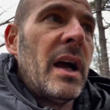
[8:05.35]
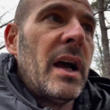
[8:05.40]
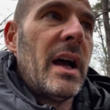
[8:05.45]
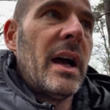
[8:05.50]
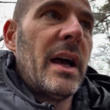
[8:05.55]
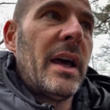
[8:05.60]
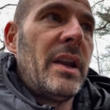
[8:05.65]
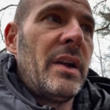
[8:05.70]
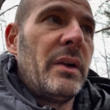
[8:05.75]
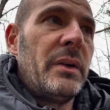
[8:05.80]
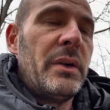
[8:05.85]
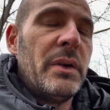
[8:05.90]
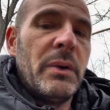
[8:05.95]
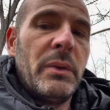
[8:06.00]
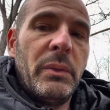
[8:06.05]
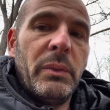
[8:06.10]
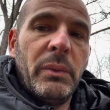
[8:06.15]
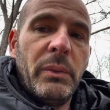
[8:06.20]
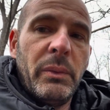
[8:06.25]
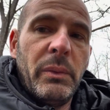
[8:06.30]
I don't know
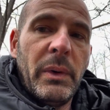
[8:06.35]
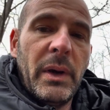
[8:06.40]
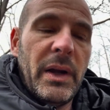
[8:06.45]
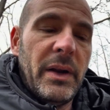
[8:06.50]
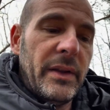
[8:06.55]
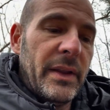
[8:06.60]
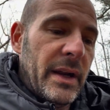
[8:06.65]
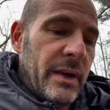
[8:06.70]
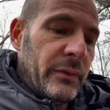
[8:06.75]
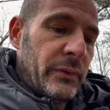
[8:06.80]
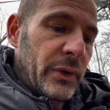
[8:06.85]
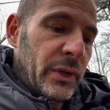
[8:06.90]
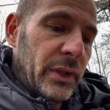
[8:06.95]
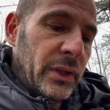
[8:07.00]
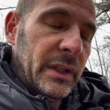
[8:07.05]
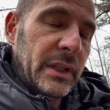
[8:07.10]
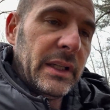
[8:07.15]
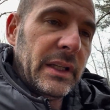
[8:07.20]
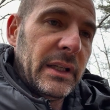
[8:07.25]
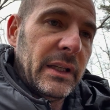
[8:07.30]
where that
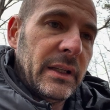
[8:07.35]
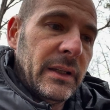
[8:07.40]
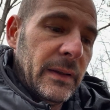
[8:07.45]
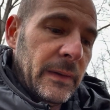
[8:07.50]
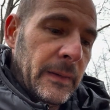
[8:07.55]
really